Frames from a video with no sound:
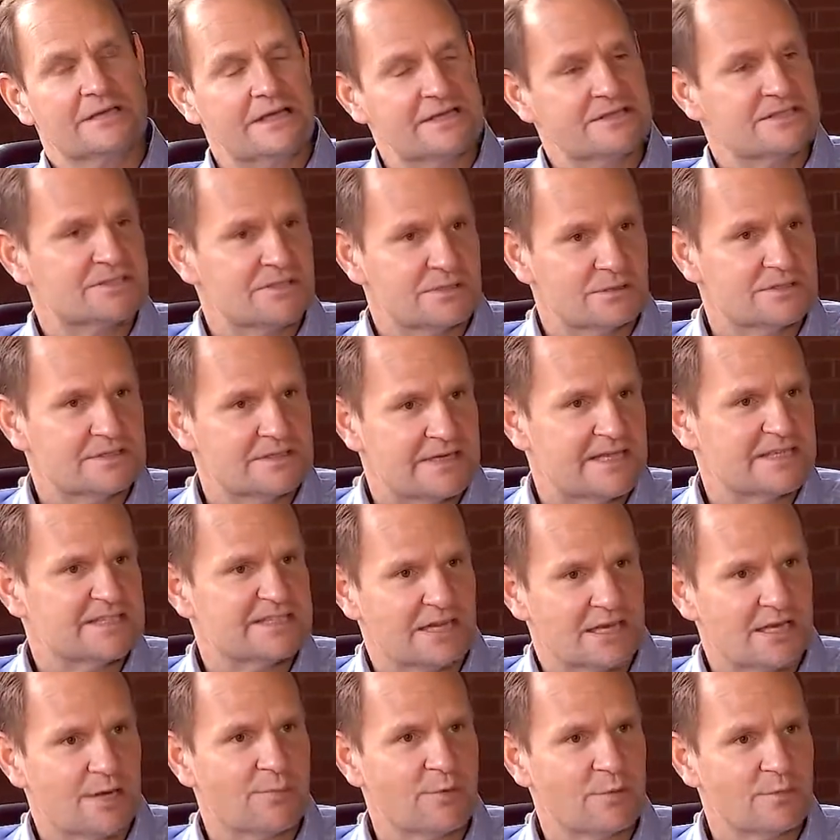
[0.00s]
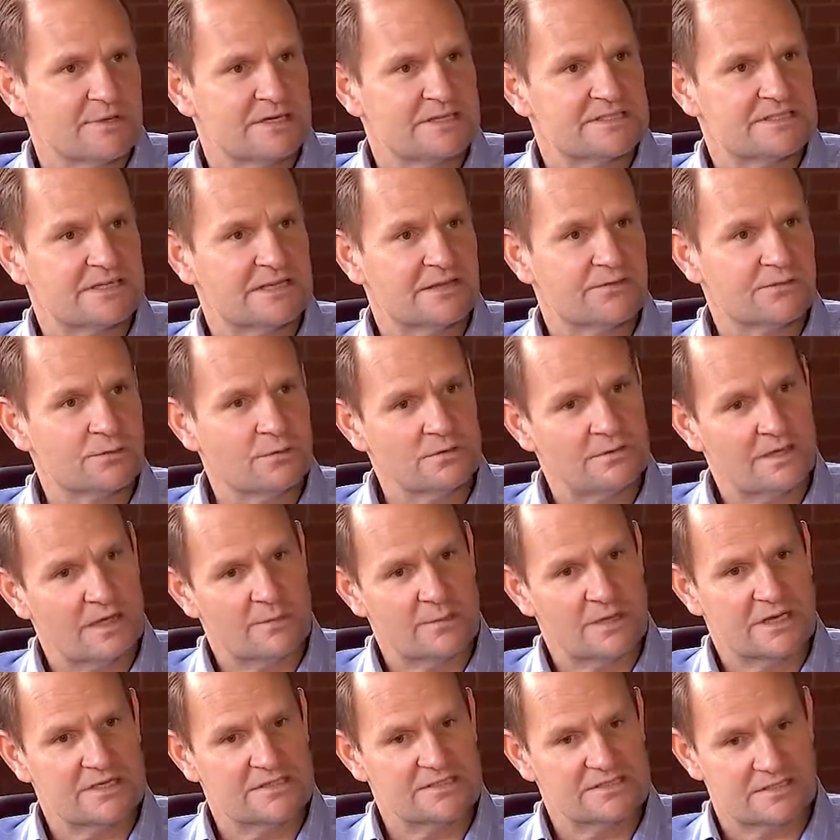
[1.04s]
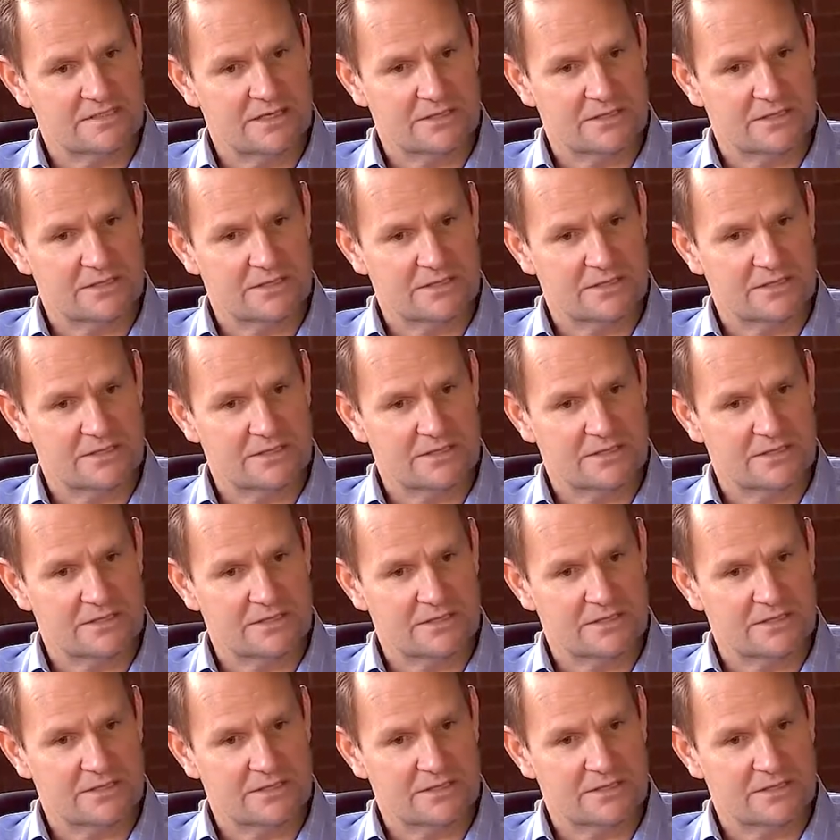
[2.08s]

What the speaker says: and so it takes a couple minutes to get through that because